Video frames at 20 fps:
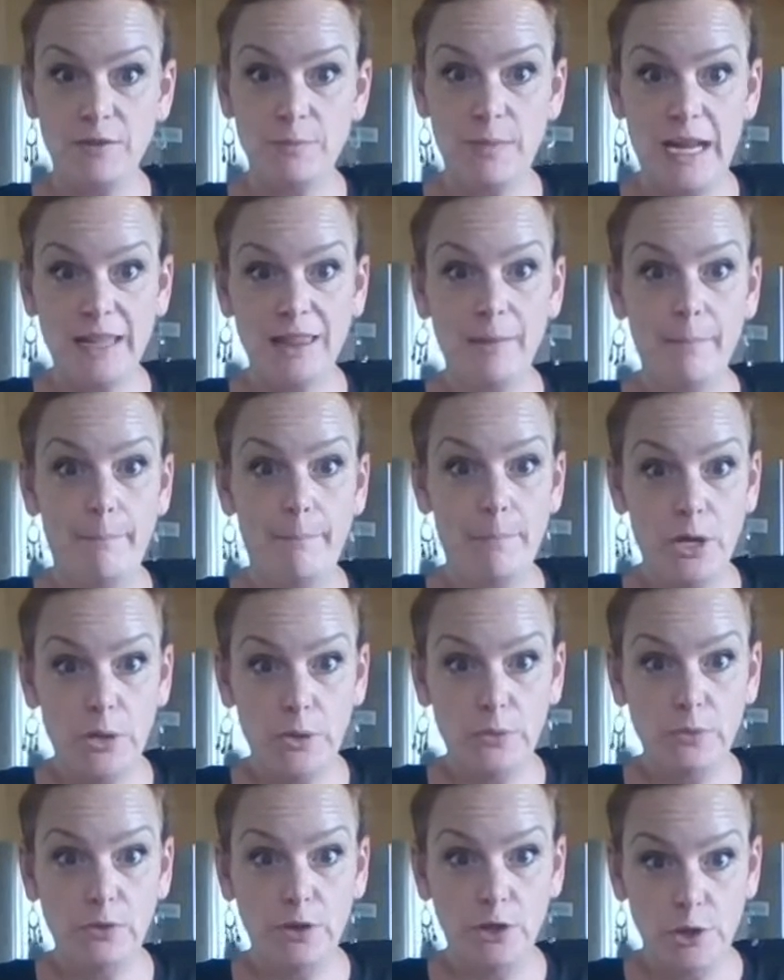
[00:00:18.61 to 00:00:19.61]
to make the
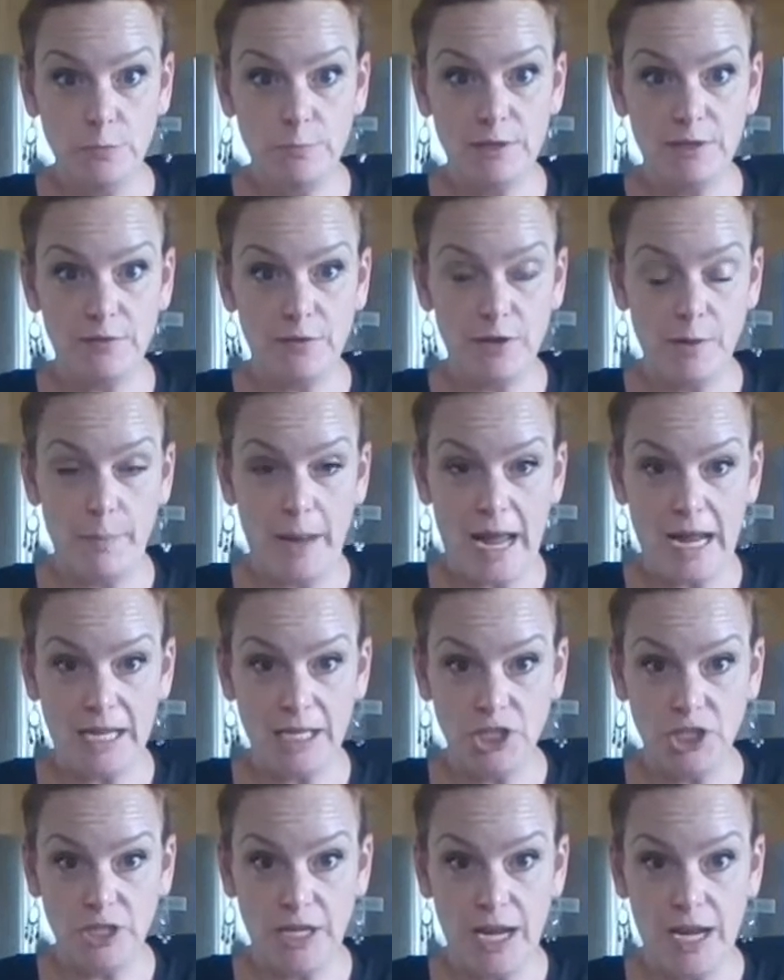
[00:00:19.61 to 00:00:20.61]
bow loops for the
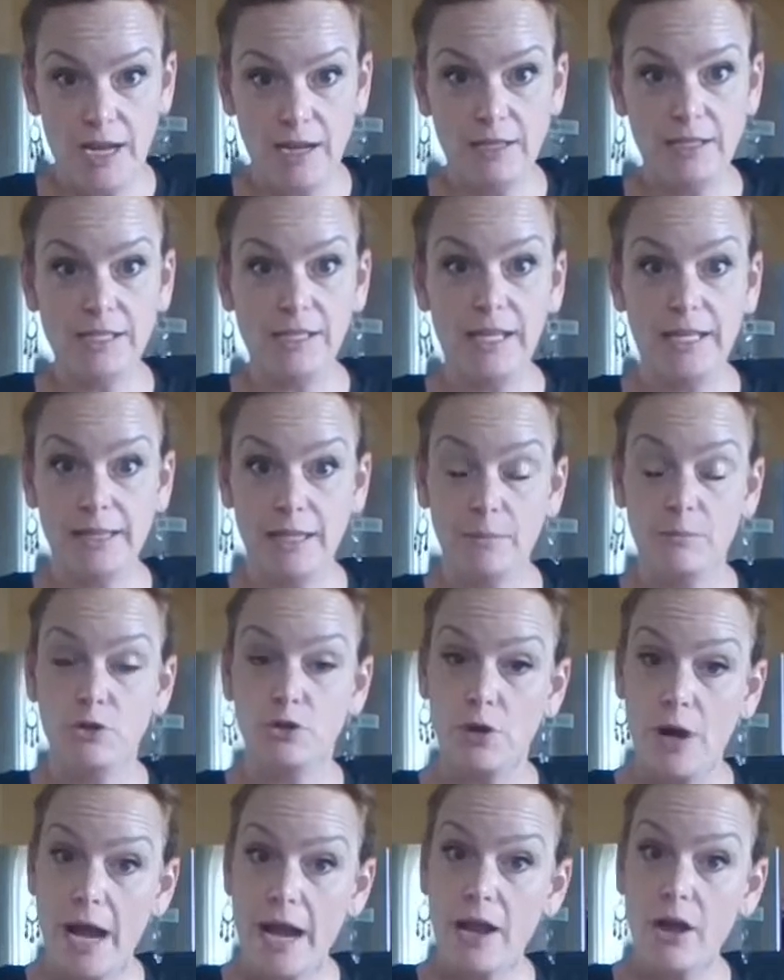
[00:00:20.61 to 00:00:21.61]
package cake to let them
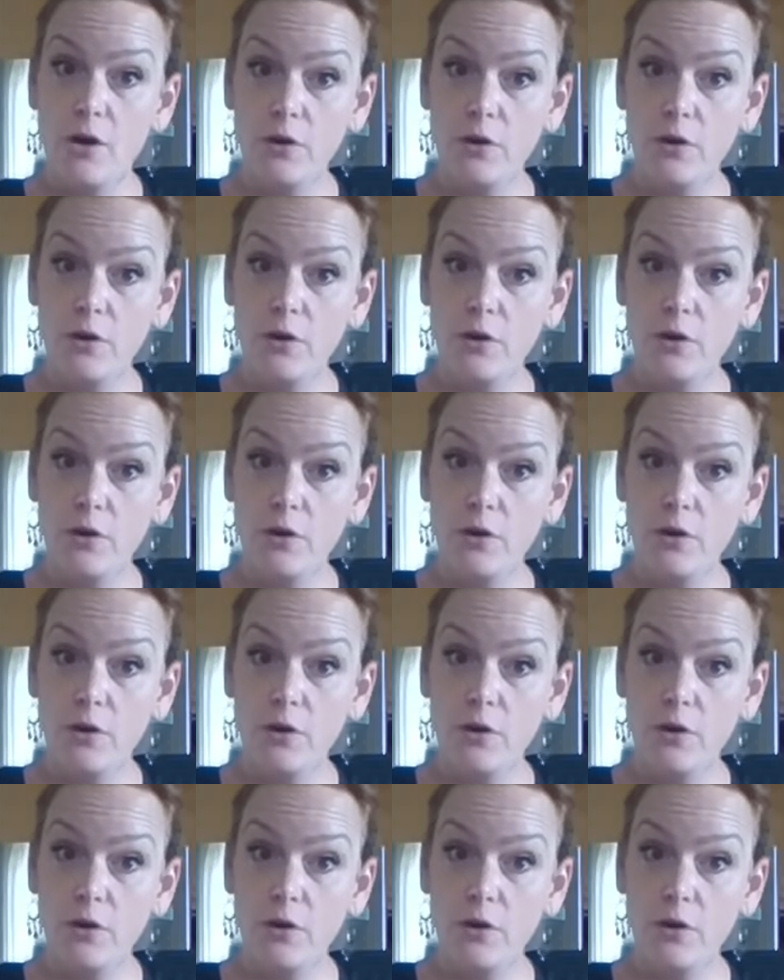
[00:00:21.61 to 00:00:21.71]
dry